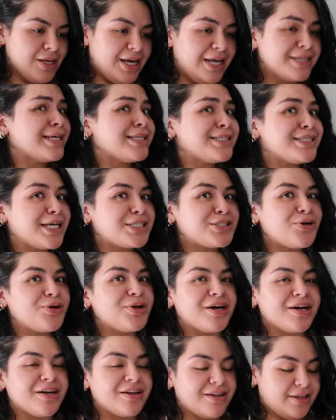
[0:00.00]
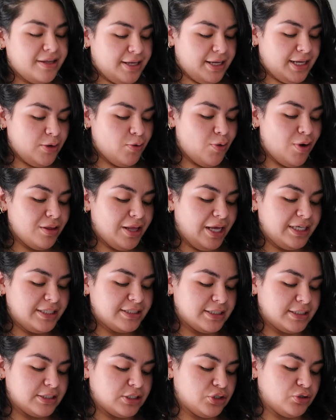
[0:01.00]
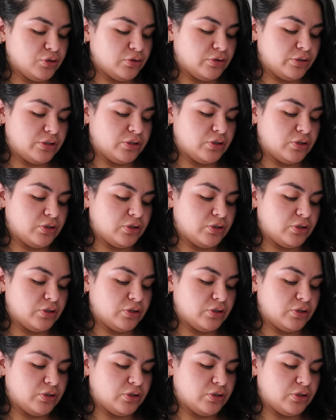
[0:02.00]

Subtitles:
it tastes like soda, and Juan likes it too.